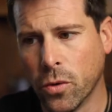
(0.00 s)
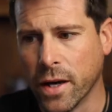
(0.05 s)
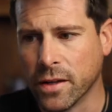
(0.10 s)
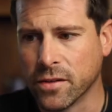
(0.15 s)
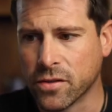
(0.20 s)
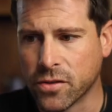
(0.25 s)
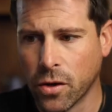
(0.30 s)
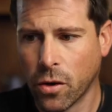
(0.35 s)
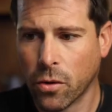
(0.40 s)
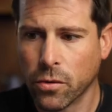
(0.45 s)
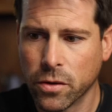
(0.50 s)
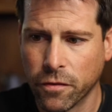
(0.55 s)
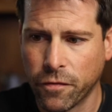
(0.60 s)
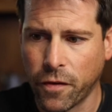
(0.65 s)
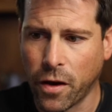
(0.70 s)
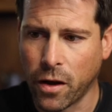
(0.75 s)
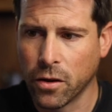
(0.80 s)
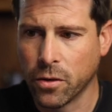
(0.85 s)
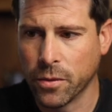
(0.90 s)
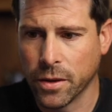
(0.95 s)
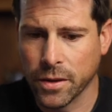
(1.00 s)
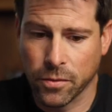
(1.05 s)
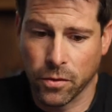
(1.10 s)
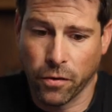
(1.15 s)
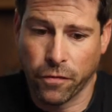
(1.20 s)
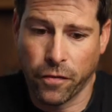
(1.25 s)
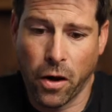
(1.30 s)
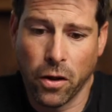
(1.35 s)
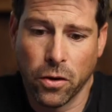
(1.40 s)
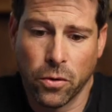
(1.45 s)
and so the
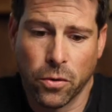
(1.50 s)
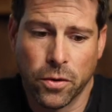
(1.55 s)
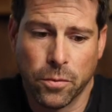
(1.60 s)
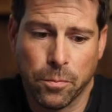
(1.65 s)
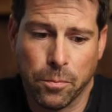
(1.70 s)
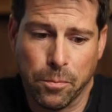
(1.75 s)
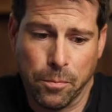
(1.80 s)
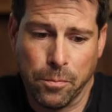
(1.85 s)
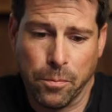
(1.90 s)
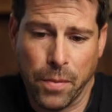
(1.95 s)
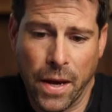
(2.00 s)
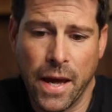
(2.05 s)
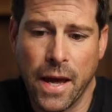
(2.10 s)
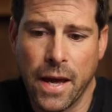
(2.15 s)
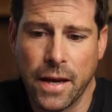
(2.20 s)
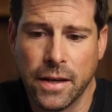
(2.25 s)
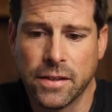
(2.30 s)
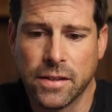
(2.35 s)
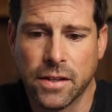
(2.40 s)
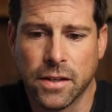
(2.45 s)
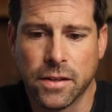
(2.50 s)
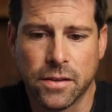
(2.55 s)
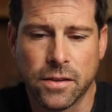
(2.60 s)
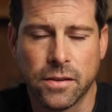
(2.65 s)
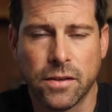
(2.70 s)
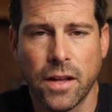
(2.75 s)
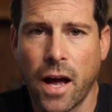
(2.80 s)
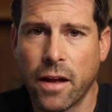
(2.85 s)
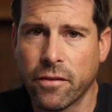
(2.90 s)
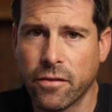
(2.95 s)
follower base
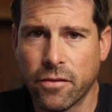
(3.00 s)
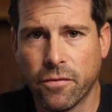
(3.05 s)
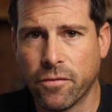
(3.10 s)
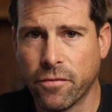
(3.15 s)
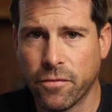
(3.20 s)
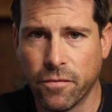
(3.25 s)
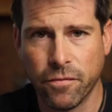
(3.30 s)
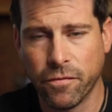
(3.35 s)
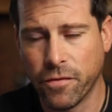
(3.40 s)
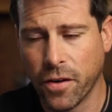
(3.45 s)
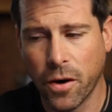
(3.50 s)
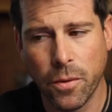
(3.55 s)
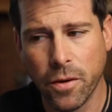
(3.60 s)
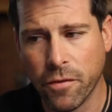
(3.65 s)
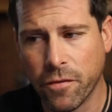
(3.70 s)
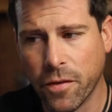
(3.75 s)
is not very,